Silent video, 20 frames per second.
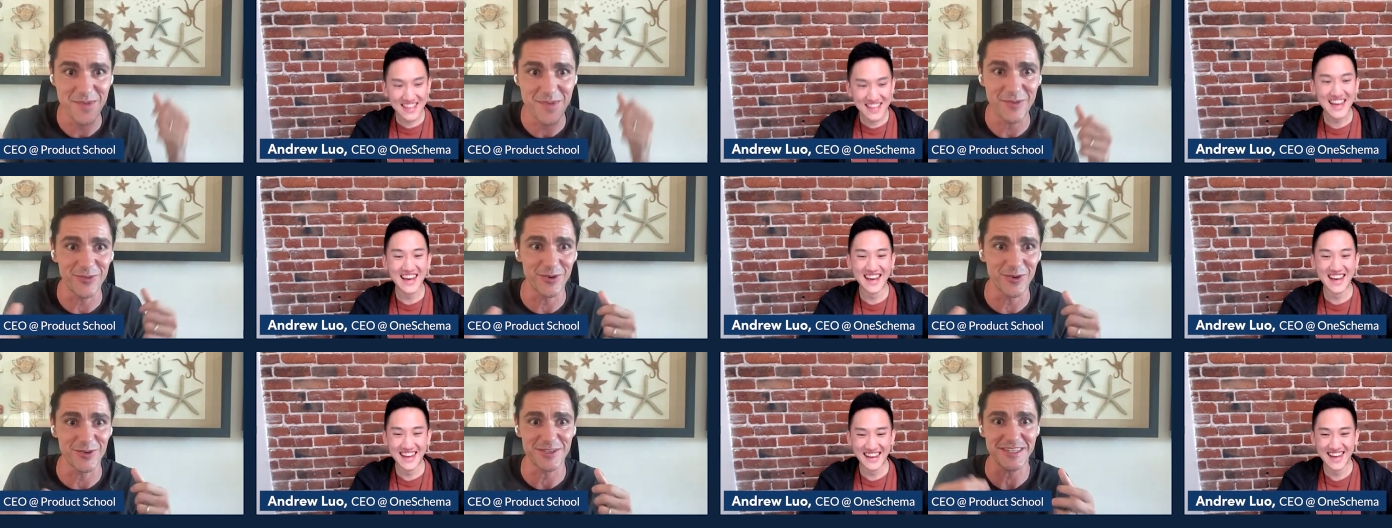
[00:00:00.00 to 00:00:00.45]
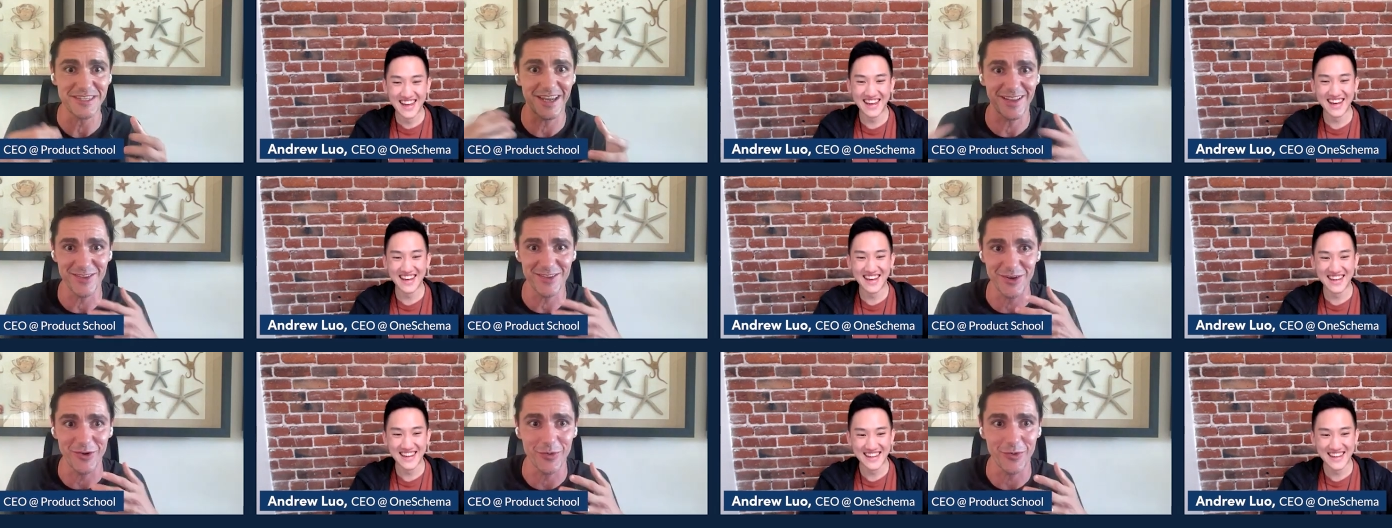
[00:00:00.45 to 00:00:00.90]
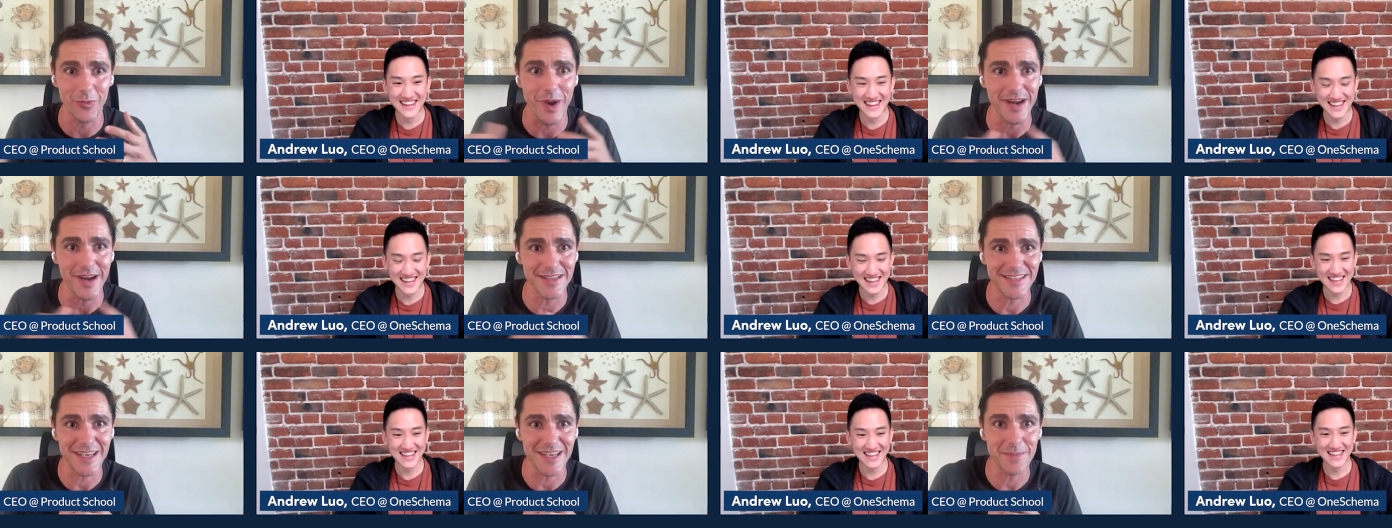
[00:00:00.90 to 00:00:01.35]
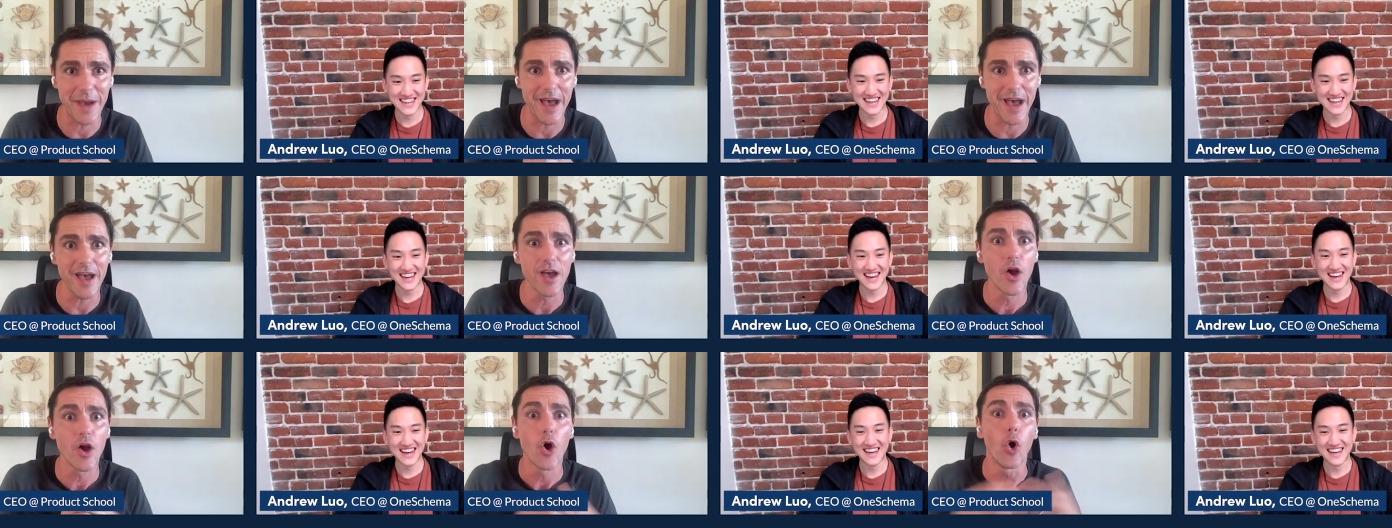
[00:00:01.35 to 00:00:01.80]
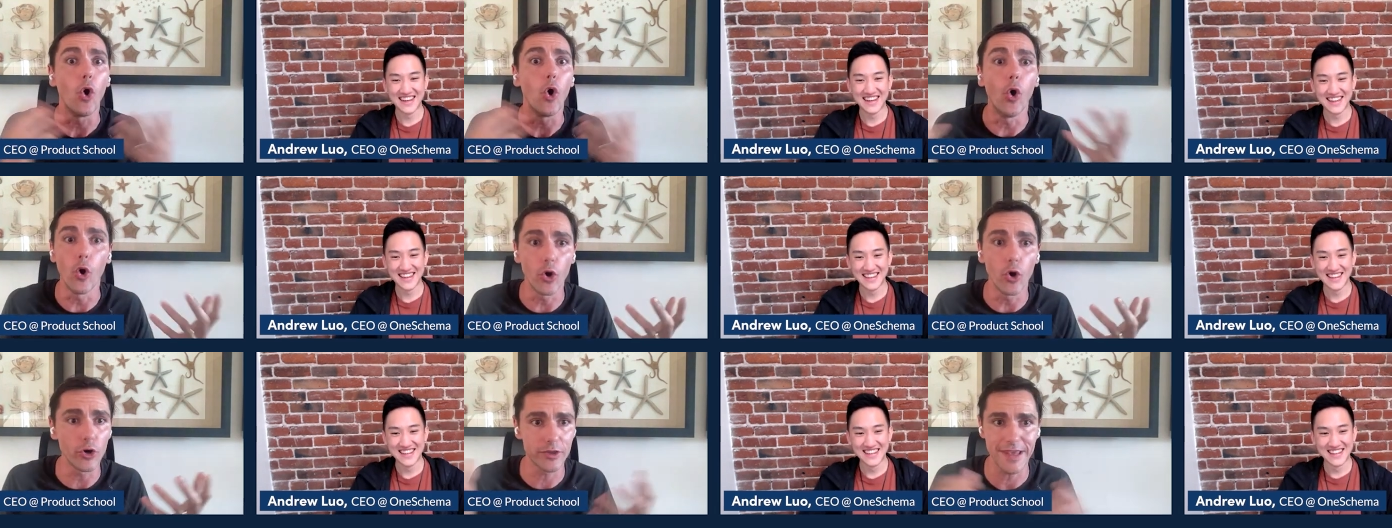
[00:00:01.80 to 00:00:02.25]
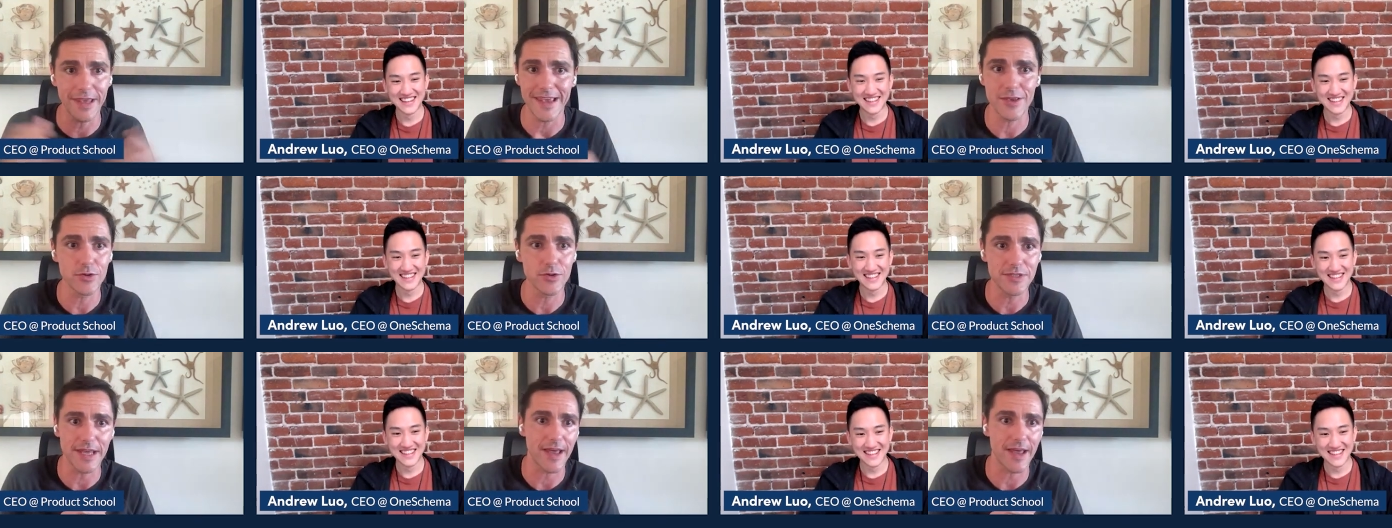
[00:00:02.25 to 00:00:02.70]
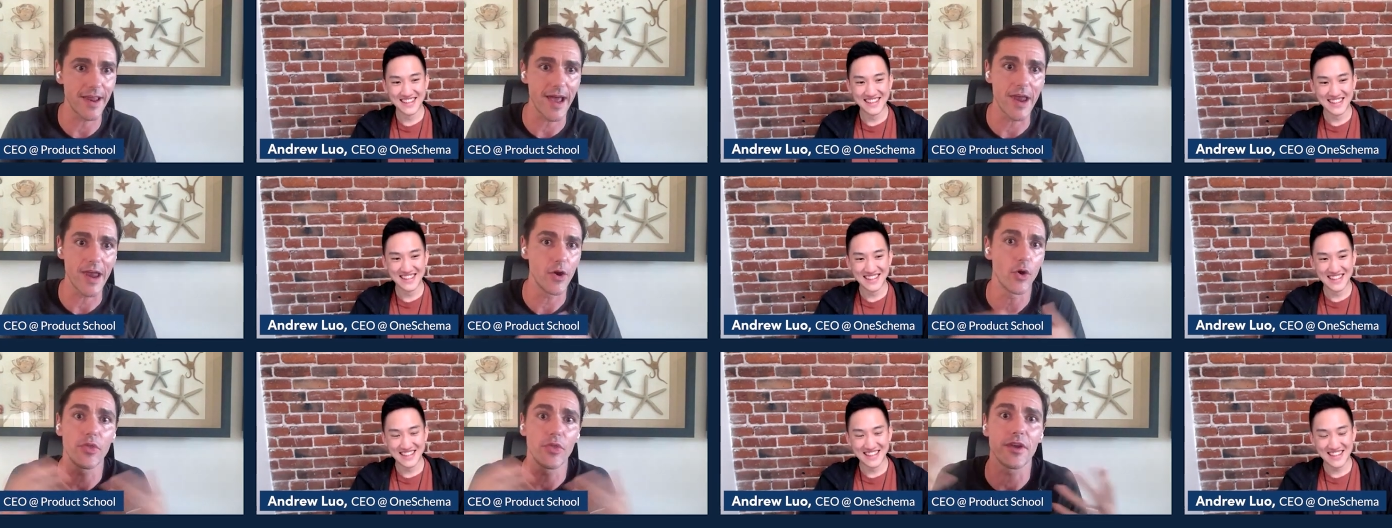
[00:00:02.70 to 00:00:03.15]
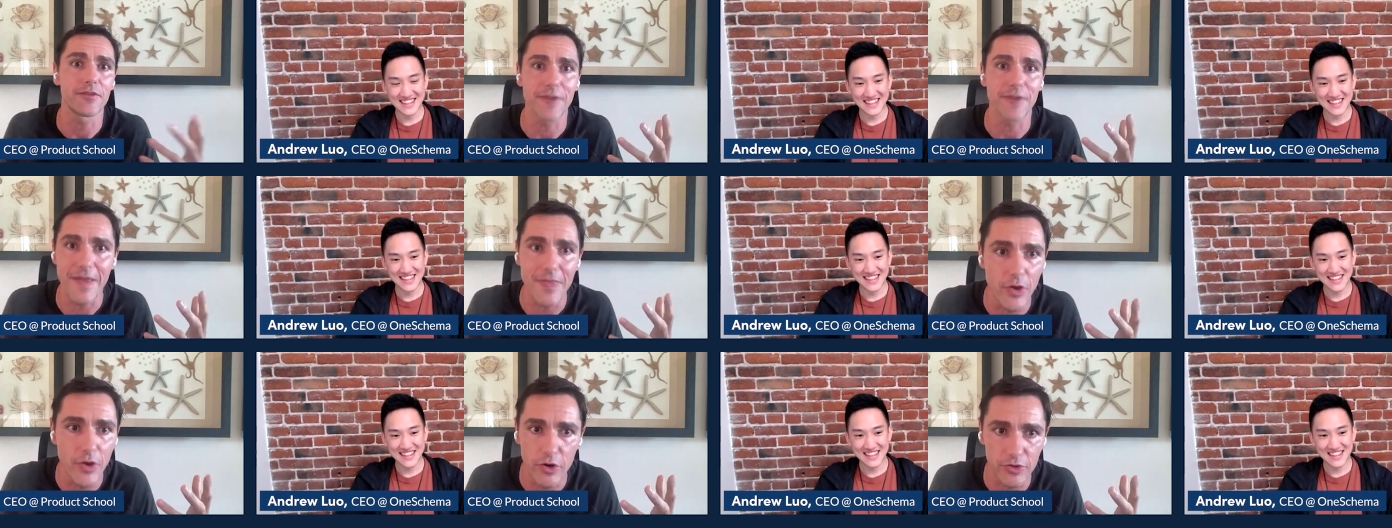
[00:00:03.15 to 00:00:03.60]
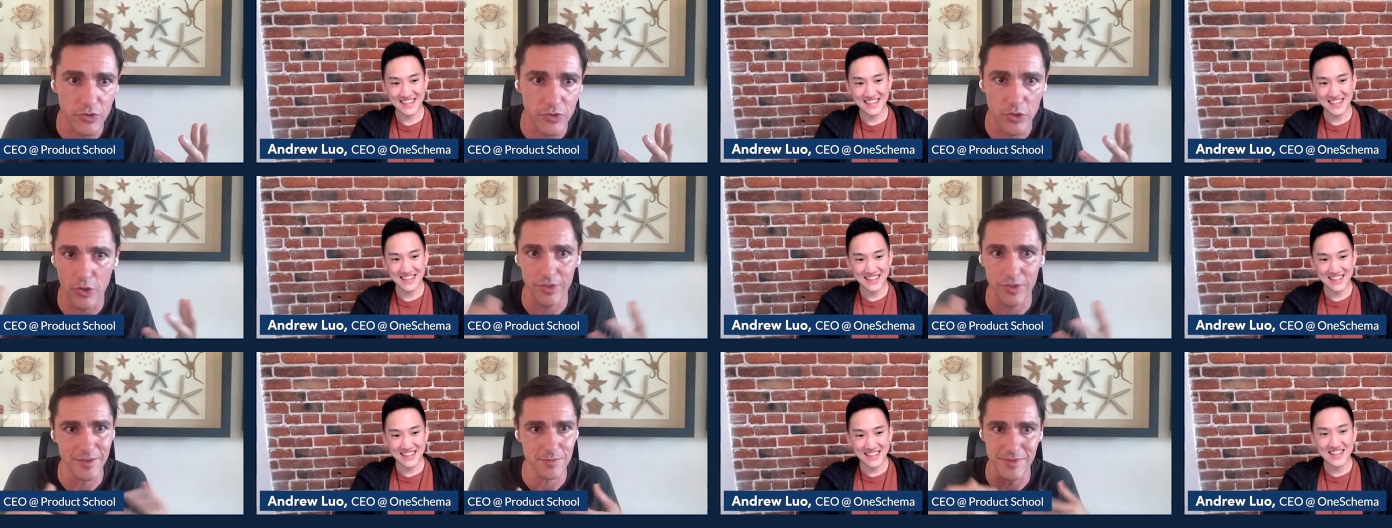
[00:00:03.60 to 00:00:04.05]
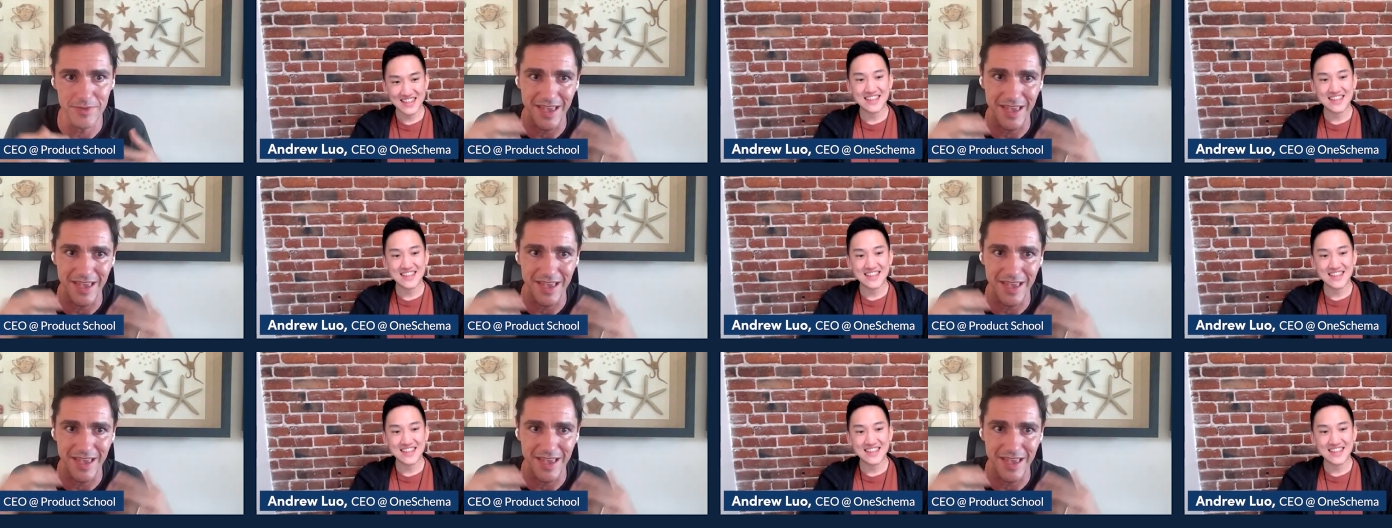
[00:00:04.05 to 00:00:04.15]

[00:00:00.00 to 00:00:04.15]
Speaker 1: before you mm. started your own one schema, or they use a, uh, another vendor, you know,